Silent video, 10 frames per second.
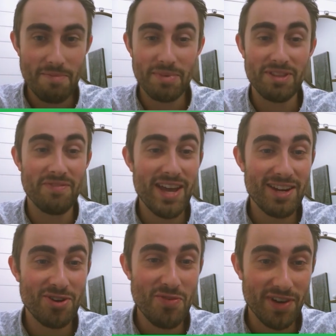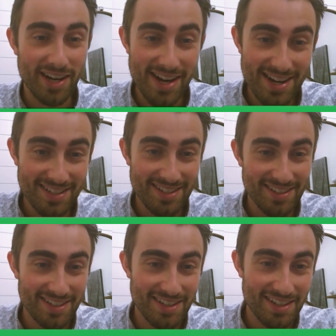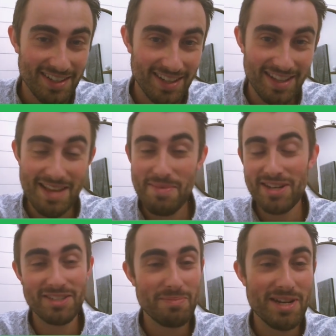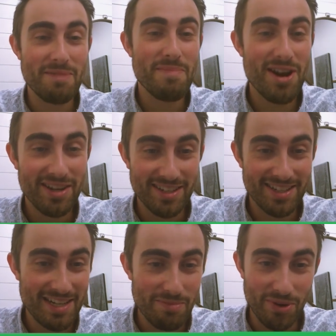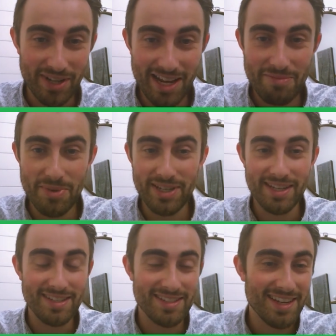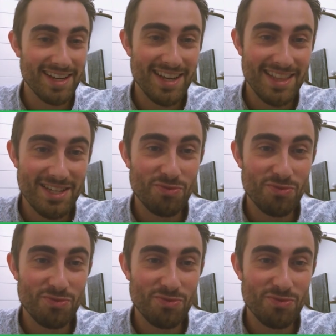But the Vancouver Canucks, they might just be an American team, okay? Because this